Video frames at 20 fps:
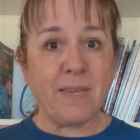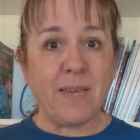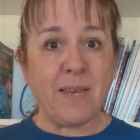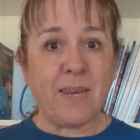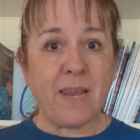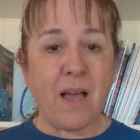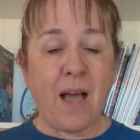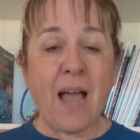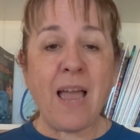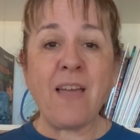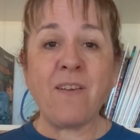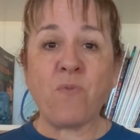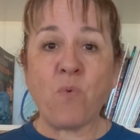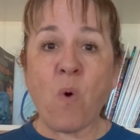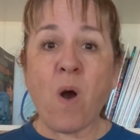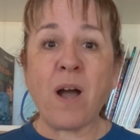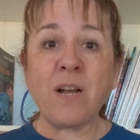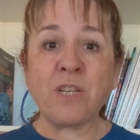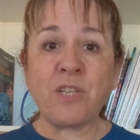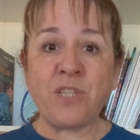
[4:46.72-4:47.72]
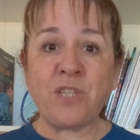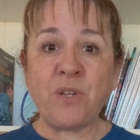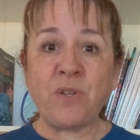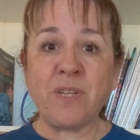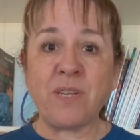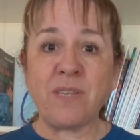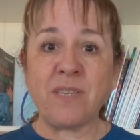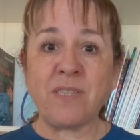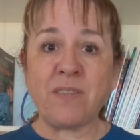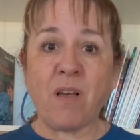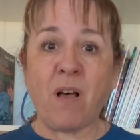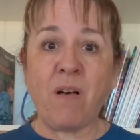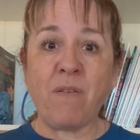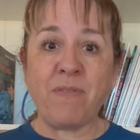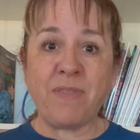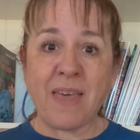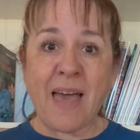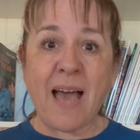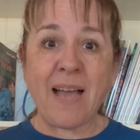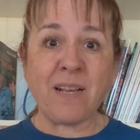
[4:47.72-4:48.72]
Now, I have watched students
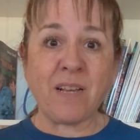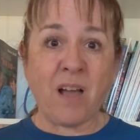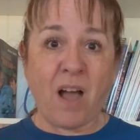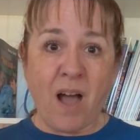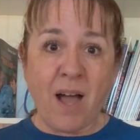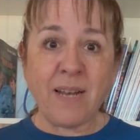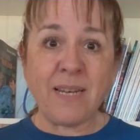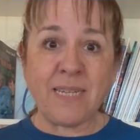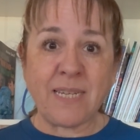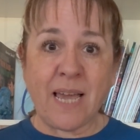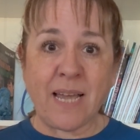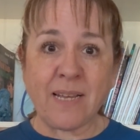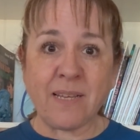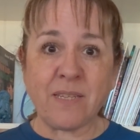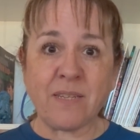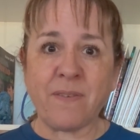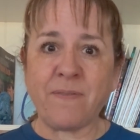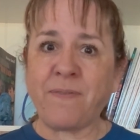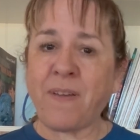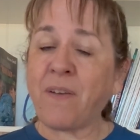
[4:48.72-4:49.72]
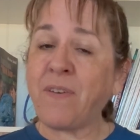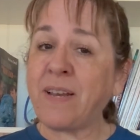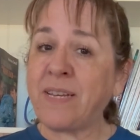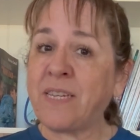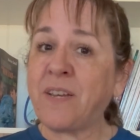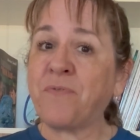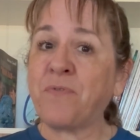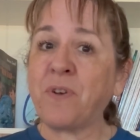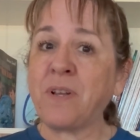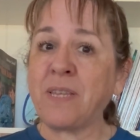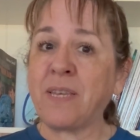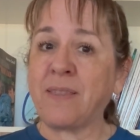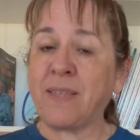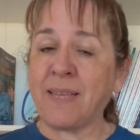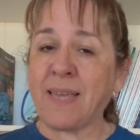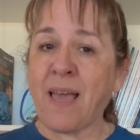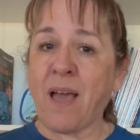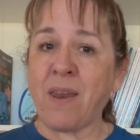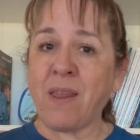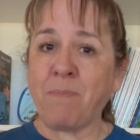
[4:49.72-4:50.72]
solve that context very differently than
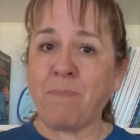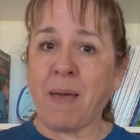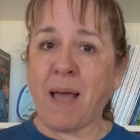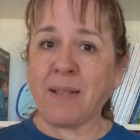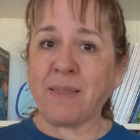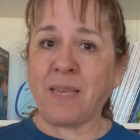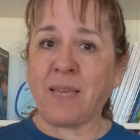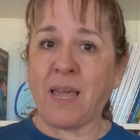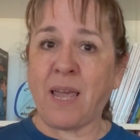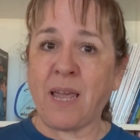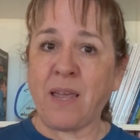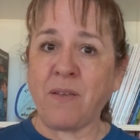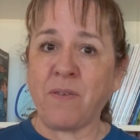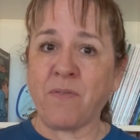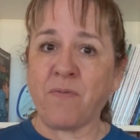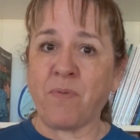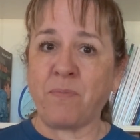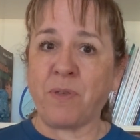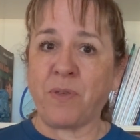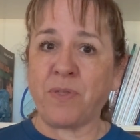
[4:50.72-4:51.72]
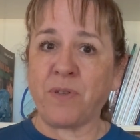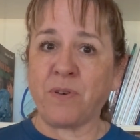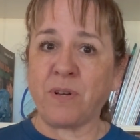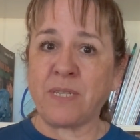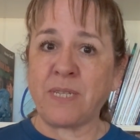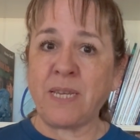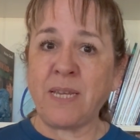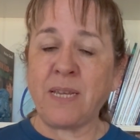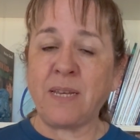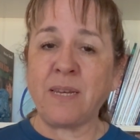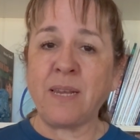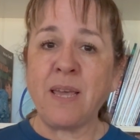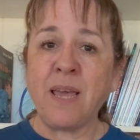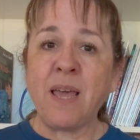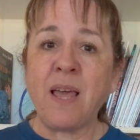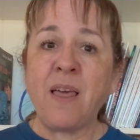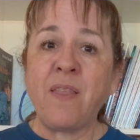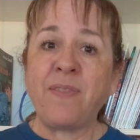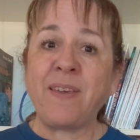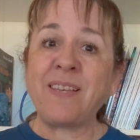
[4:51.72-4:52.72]
counting back the 8 from the 13.
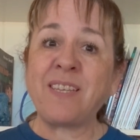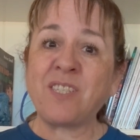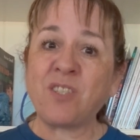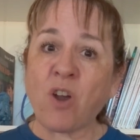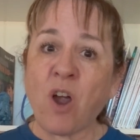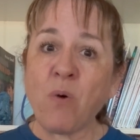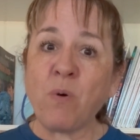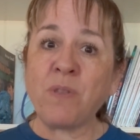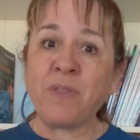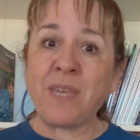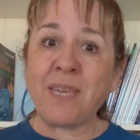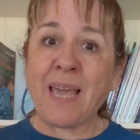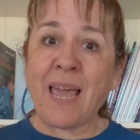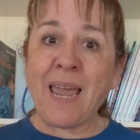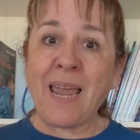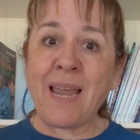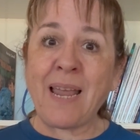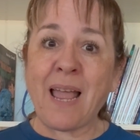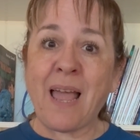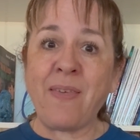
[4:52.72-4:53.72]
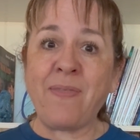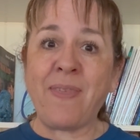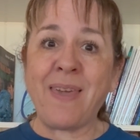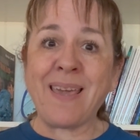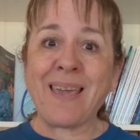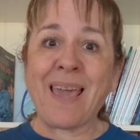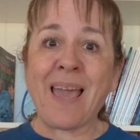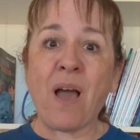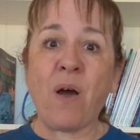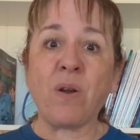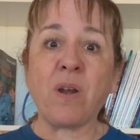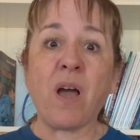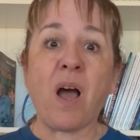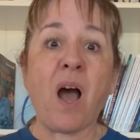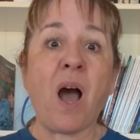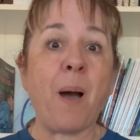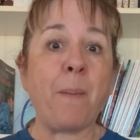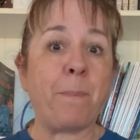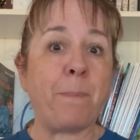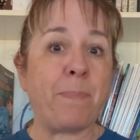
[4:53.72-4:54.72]
They start with the 8 and they count
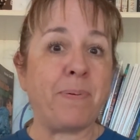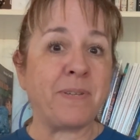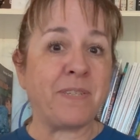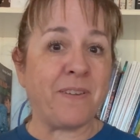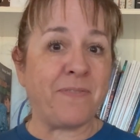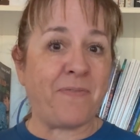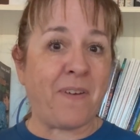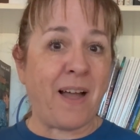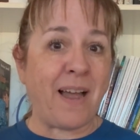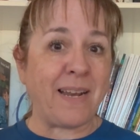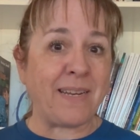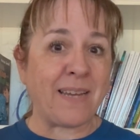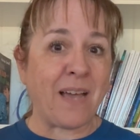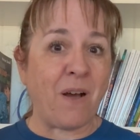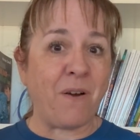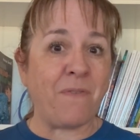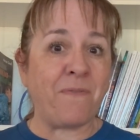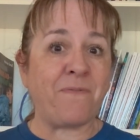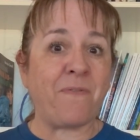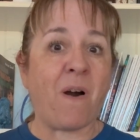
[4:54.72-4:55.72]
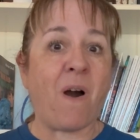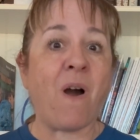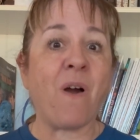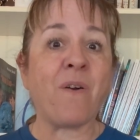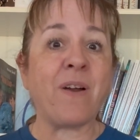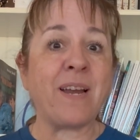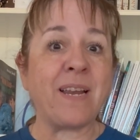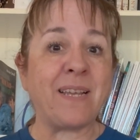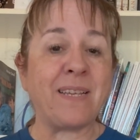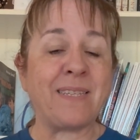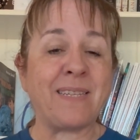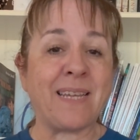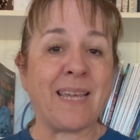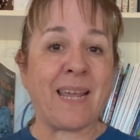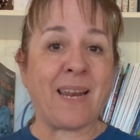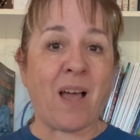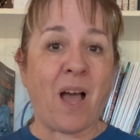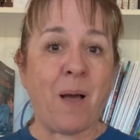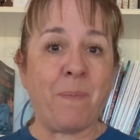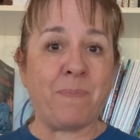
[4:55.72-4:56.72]
up to find how far it is to
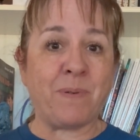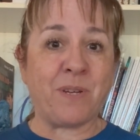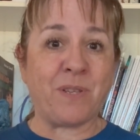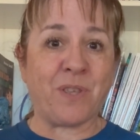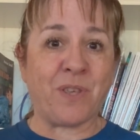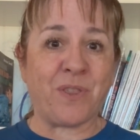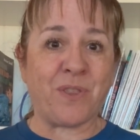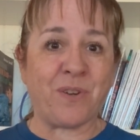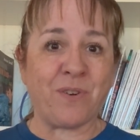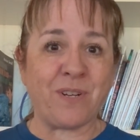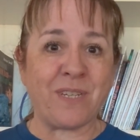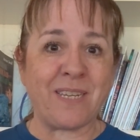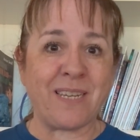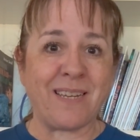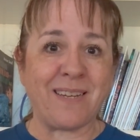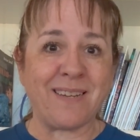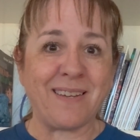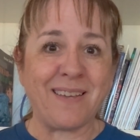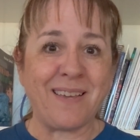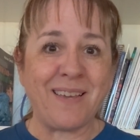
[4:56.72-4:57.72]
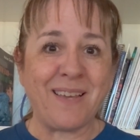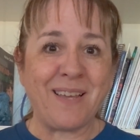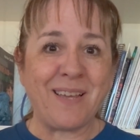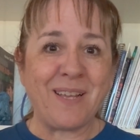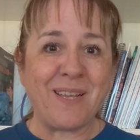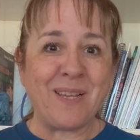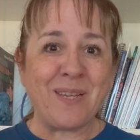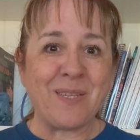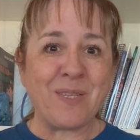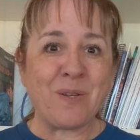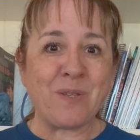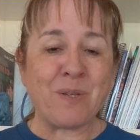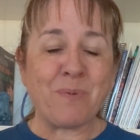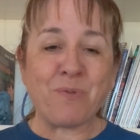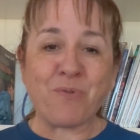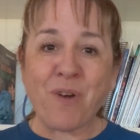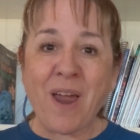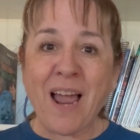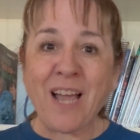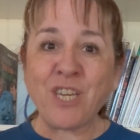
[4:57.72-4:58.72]
get up to the 13. So
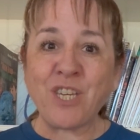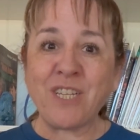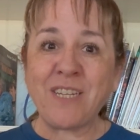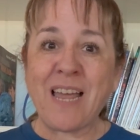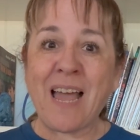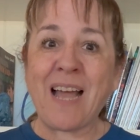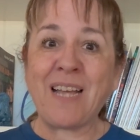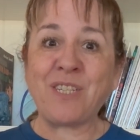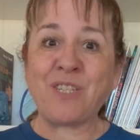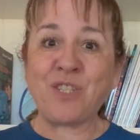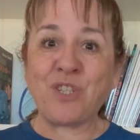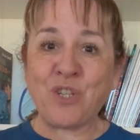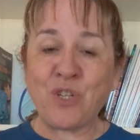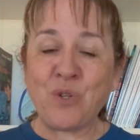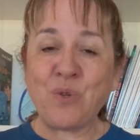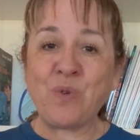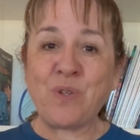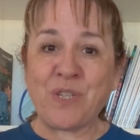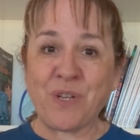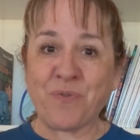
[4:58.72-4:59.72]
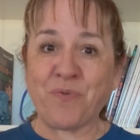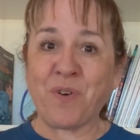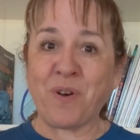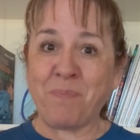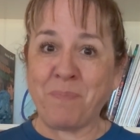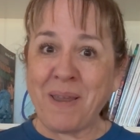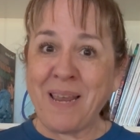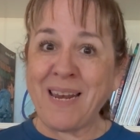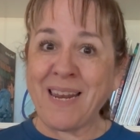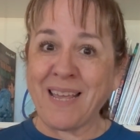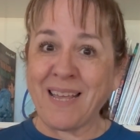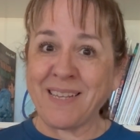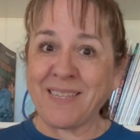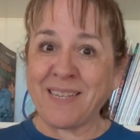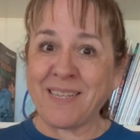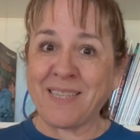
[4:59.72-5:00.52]
subtraction has two different meanings.